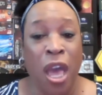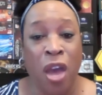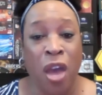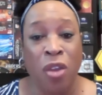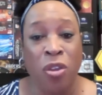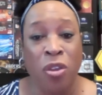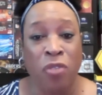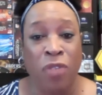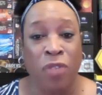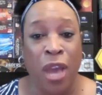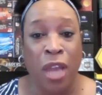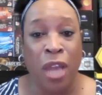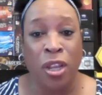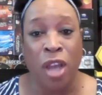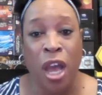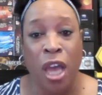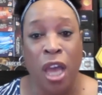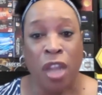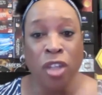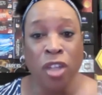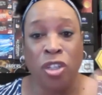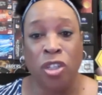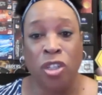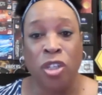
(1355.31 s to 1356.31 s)
You've got
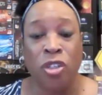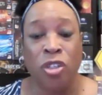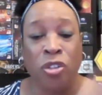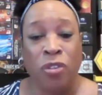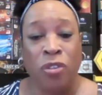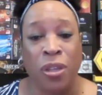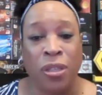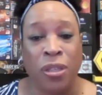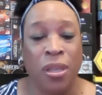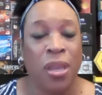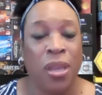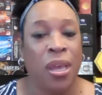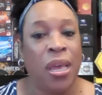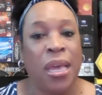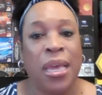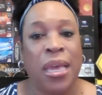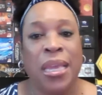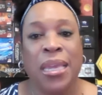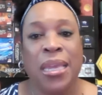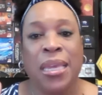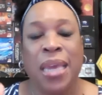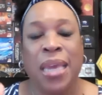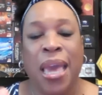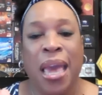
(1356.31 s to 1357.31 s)
colleges, you've got the,
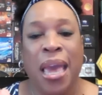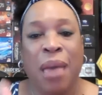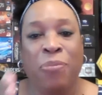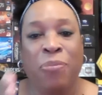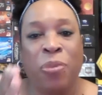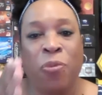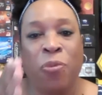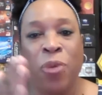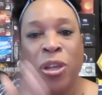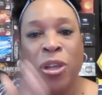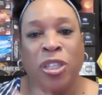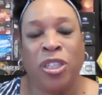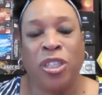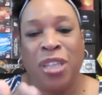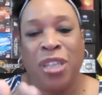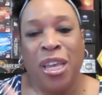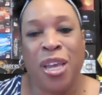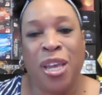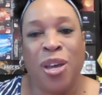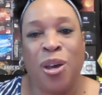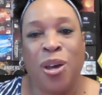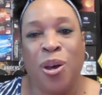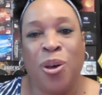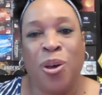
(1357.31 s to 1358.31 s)
yeah, but we're
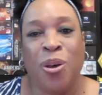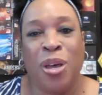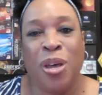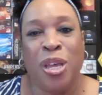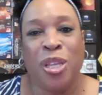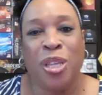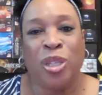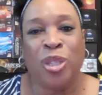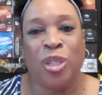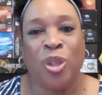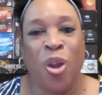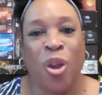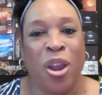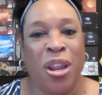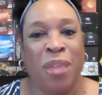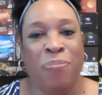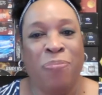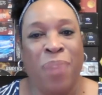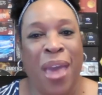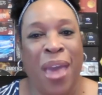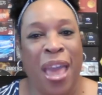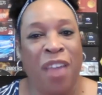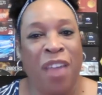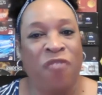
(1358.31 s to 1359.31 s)
still starting
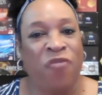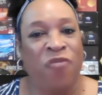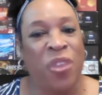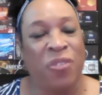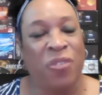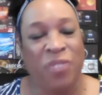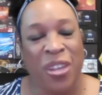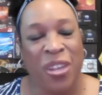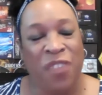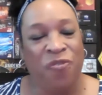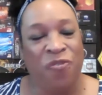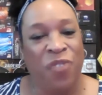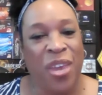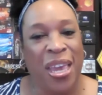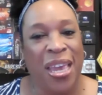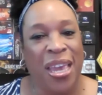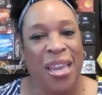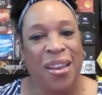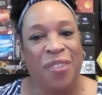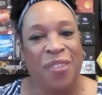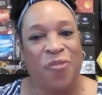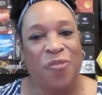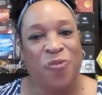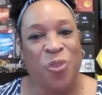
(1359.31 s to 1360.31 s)
back 50 feet
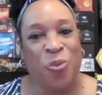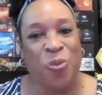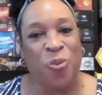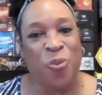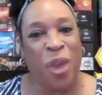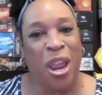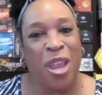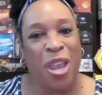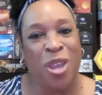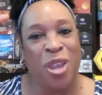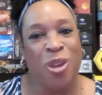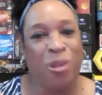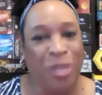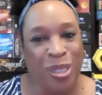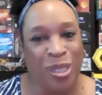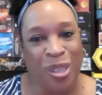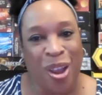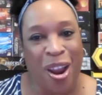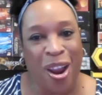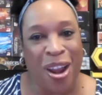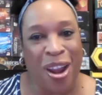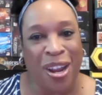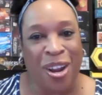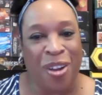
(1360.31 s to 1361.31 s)
from where you
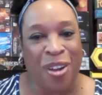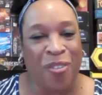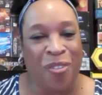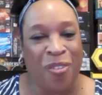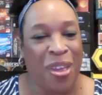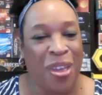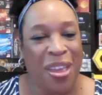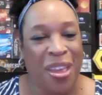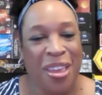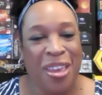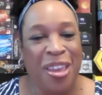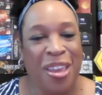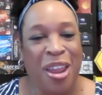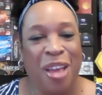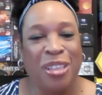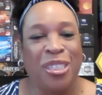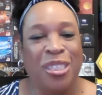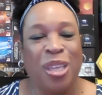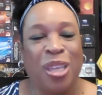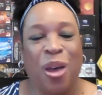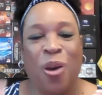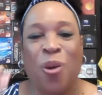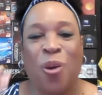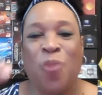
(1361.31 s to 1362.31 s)
started.
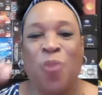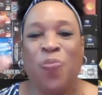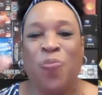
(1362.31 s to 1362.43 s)
So